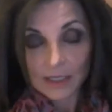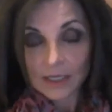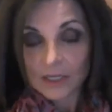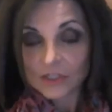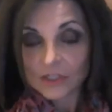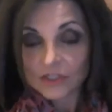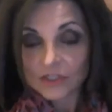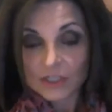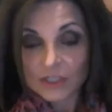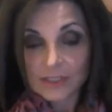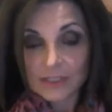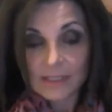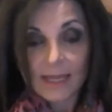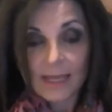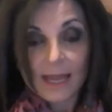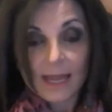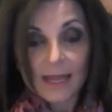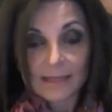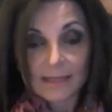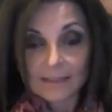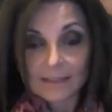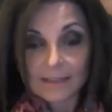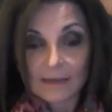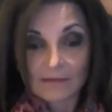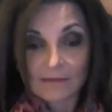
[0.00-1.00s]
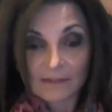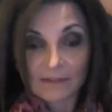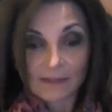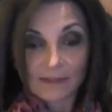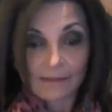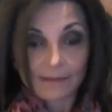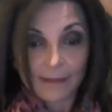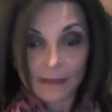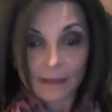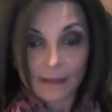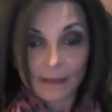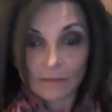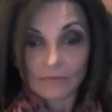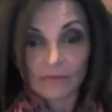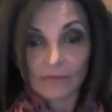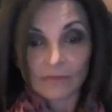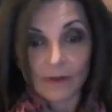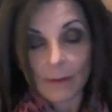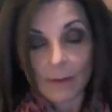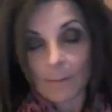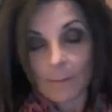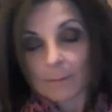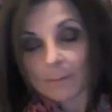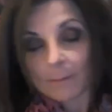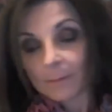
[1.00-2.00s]
She's cast everything
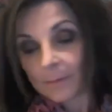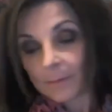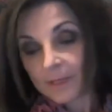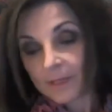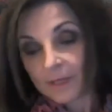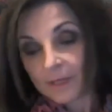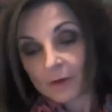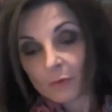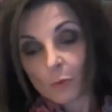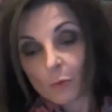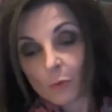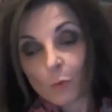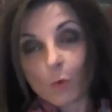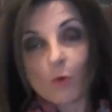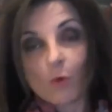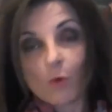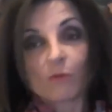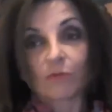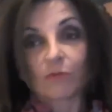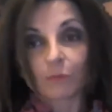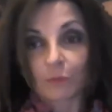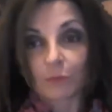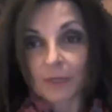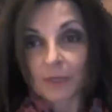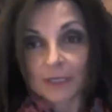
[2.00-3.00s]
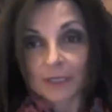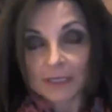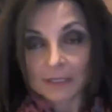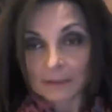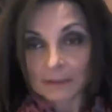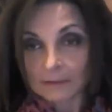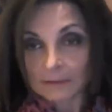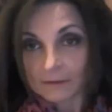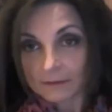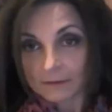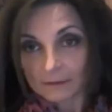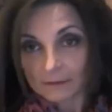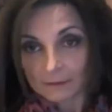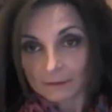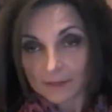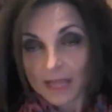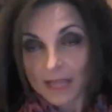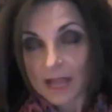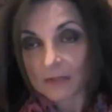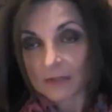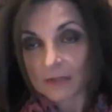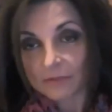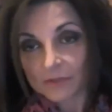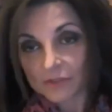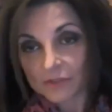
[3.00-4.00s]
from Wolverine.
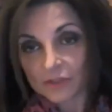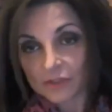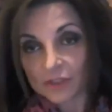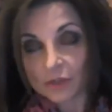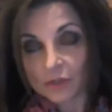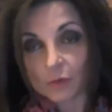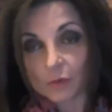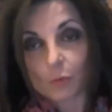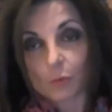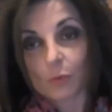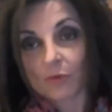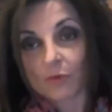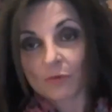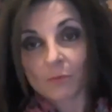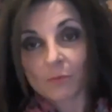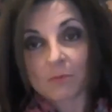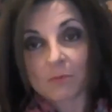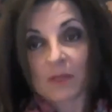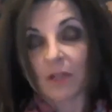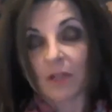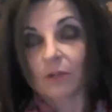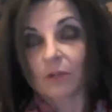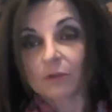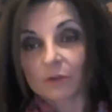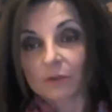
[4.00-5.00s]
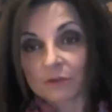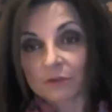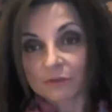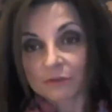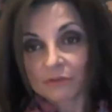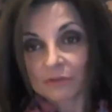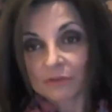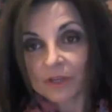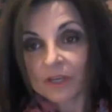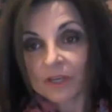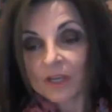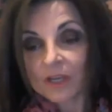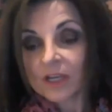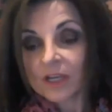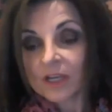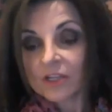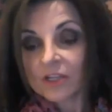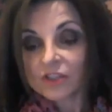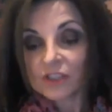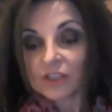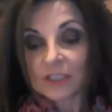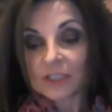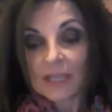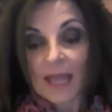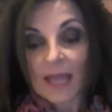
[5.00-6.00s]
Out this year were the Millers.
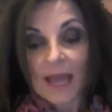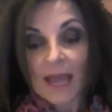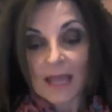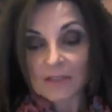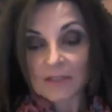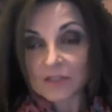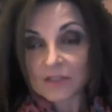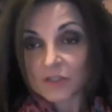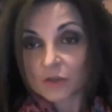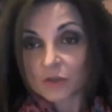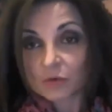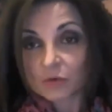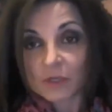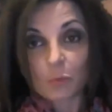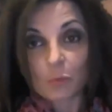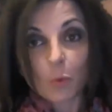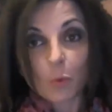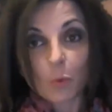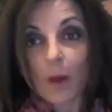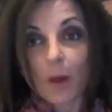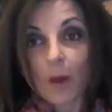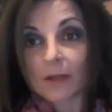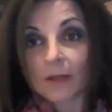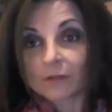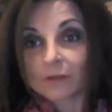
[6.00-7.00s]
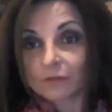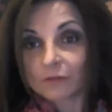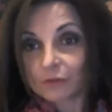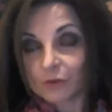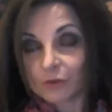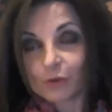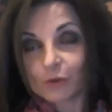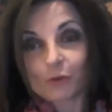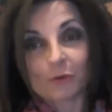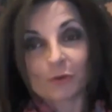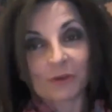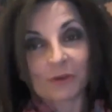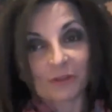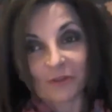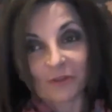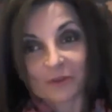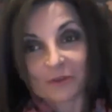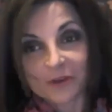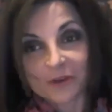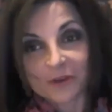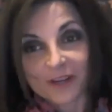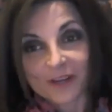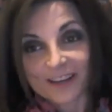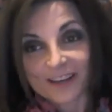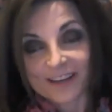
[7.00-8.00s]
She cast Scream 1, 2, and
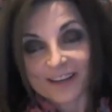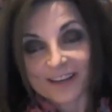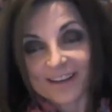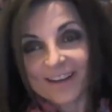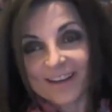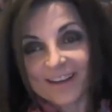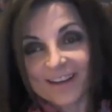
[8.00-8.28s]
3.